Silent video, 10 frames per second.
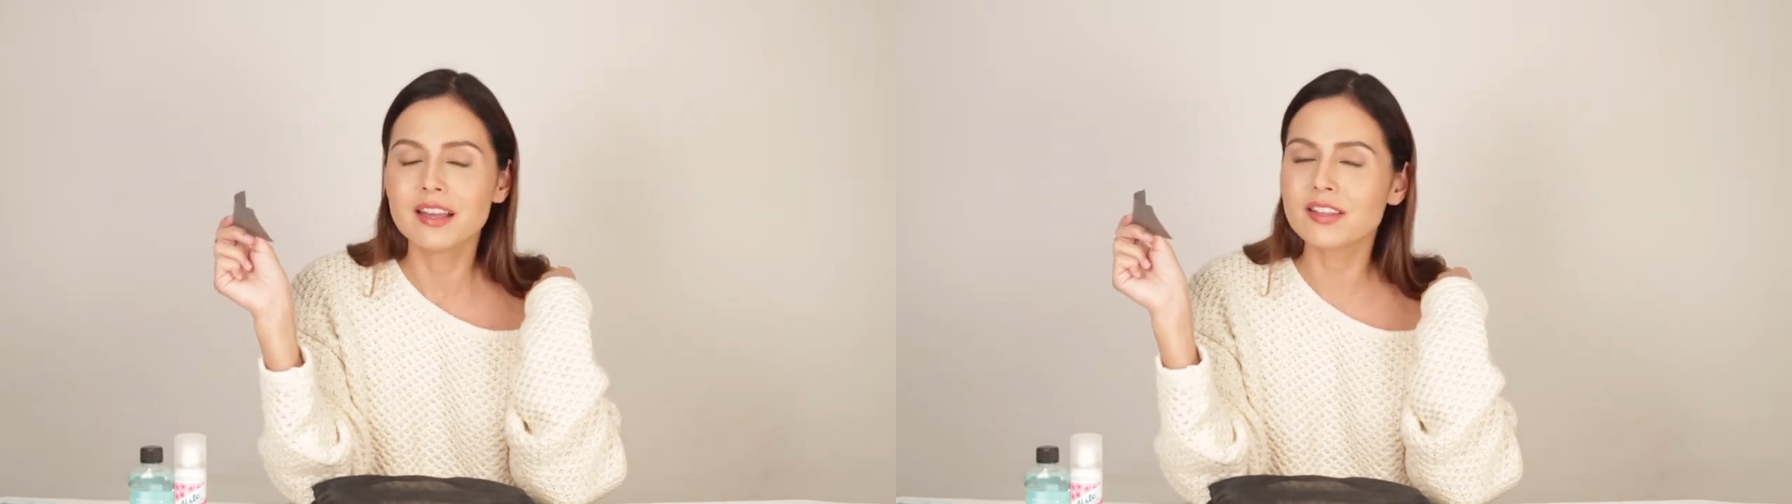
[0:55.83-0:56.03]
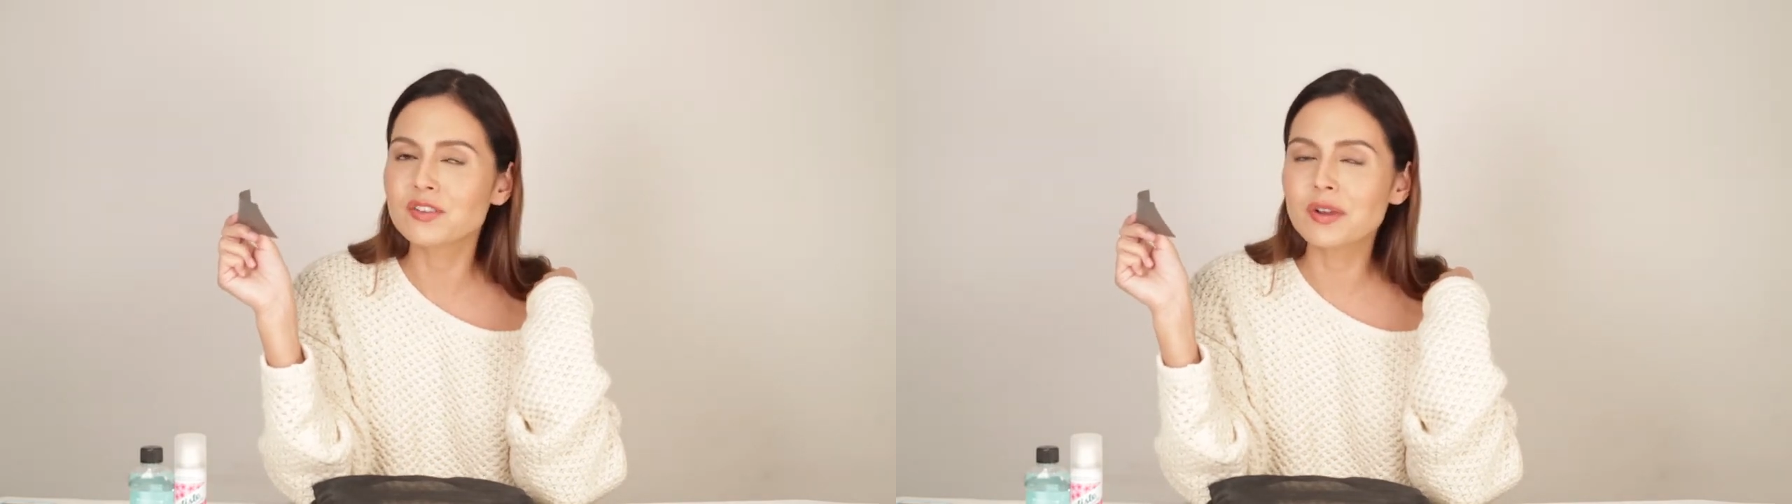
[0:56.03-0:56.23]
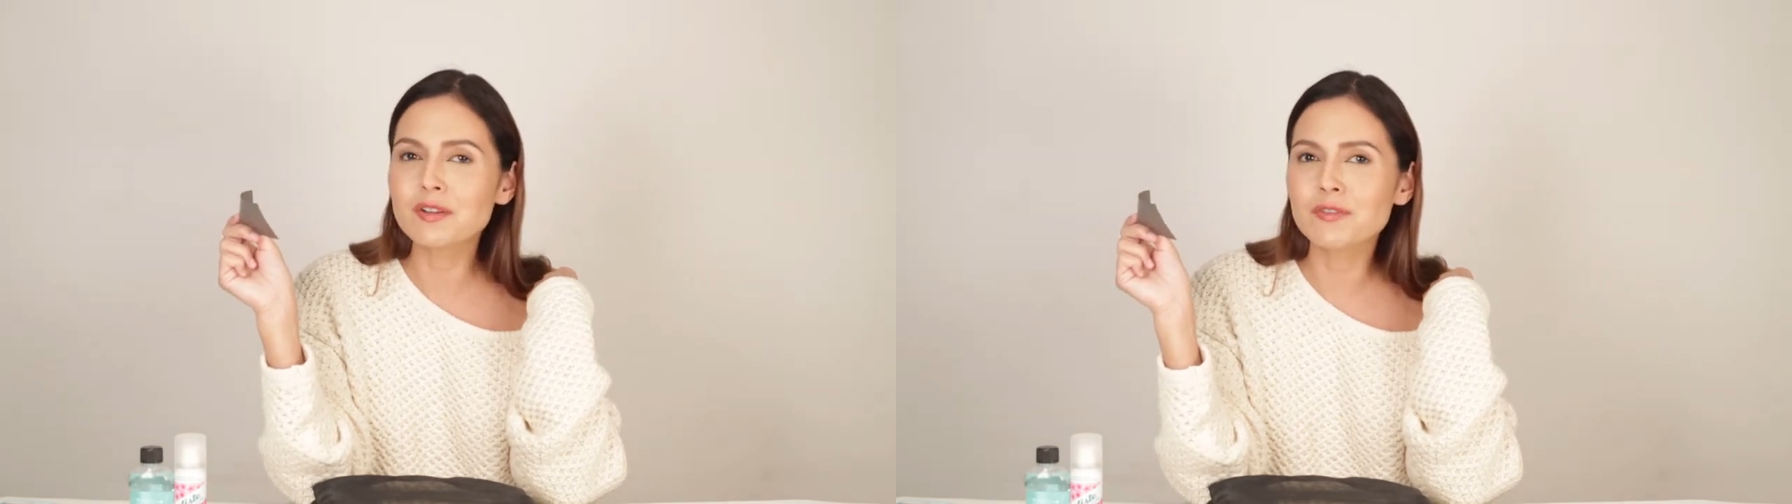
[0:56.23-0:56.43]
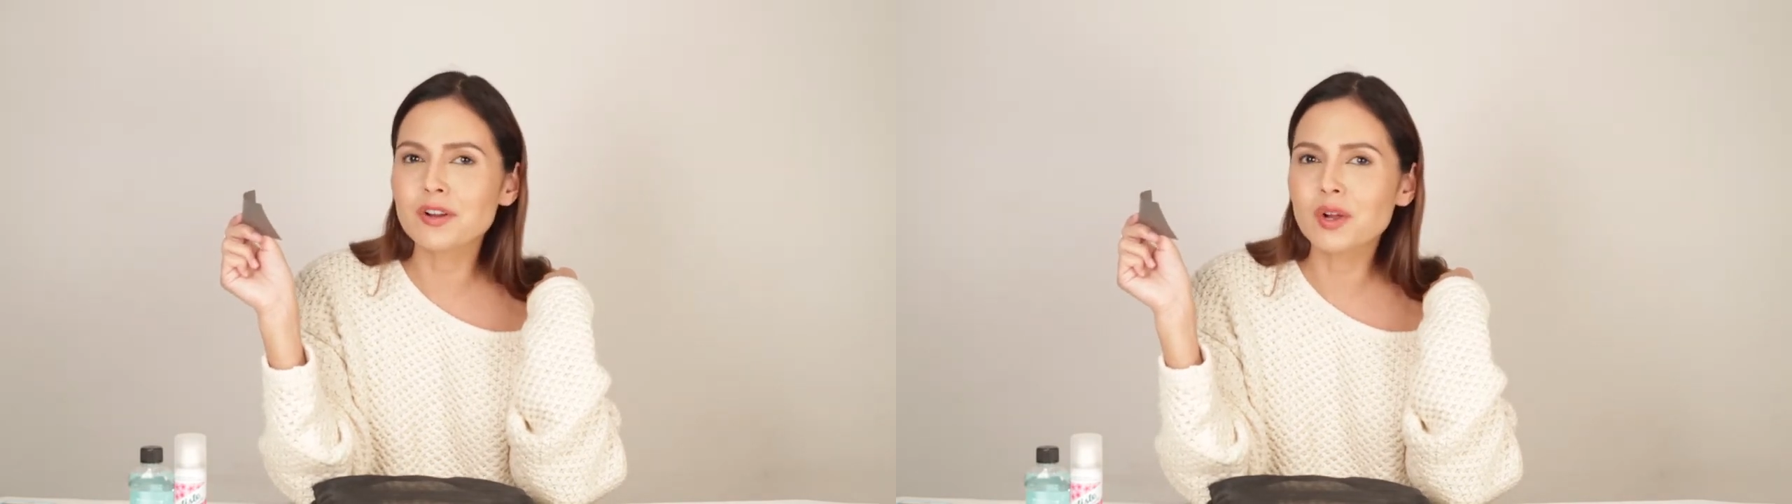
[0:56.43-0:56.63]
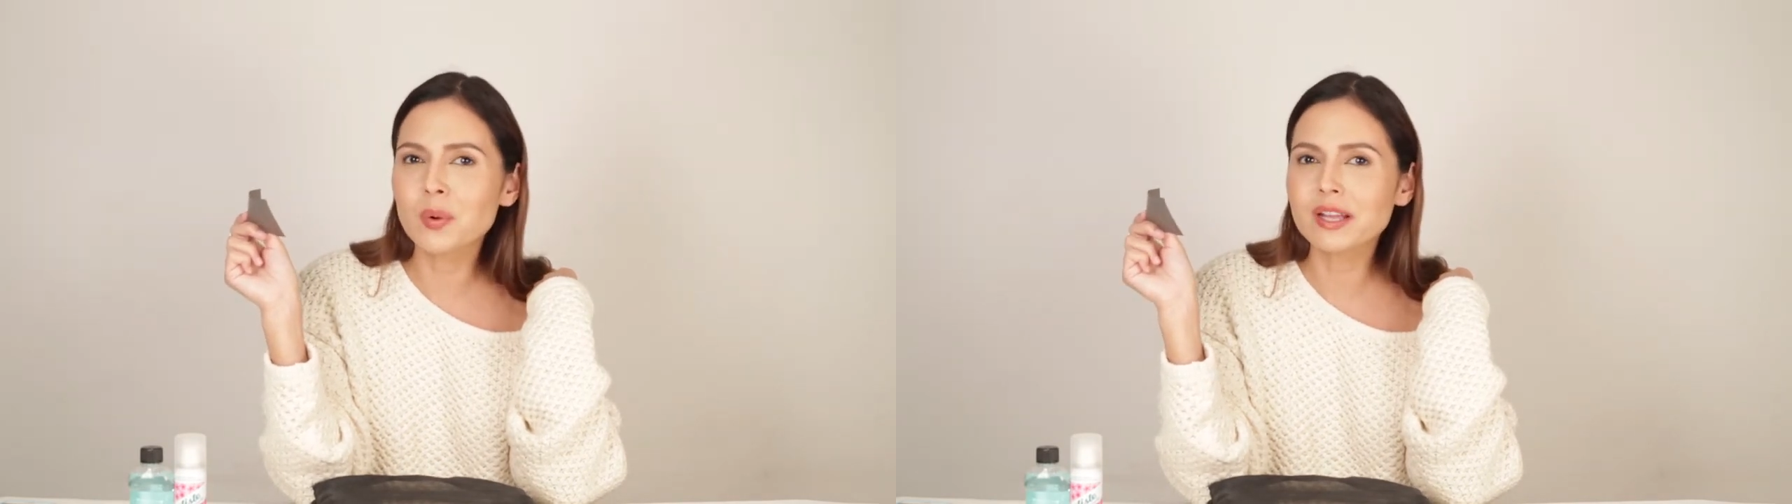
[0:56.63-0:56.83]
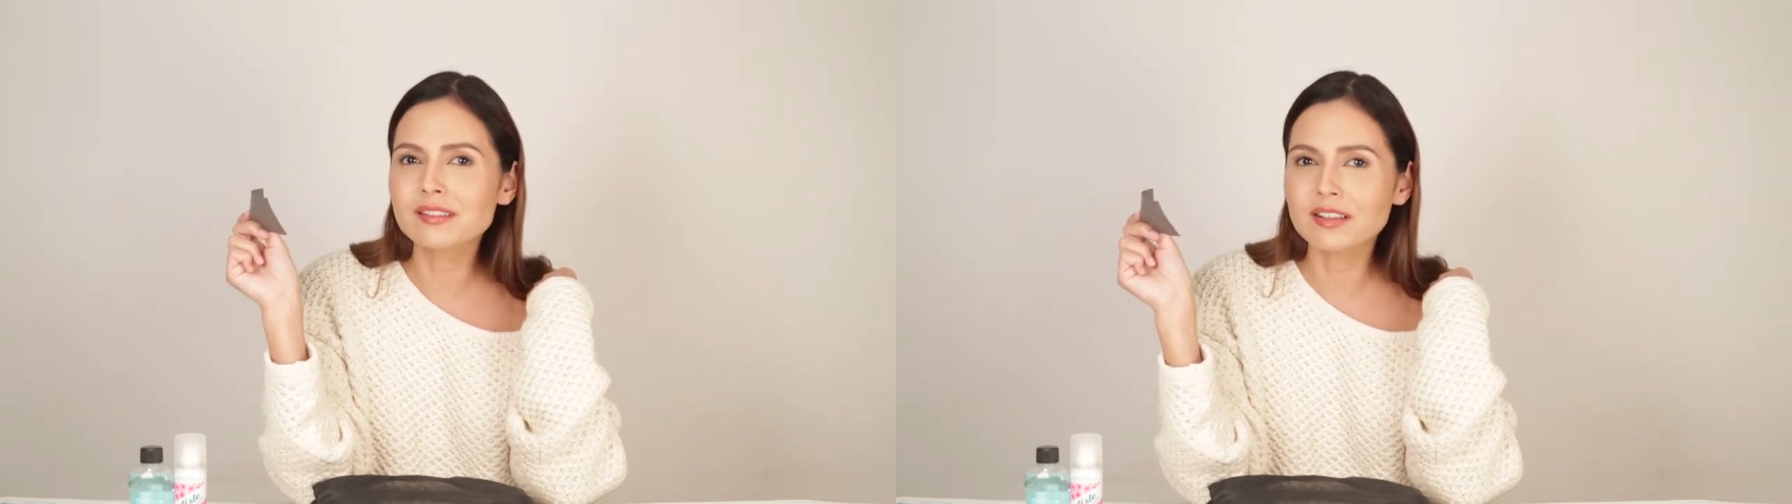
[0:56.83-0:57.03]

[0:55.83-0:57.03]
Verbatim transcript: It's great for a quick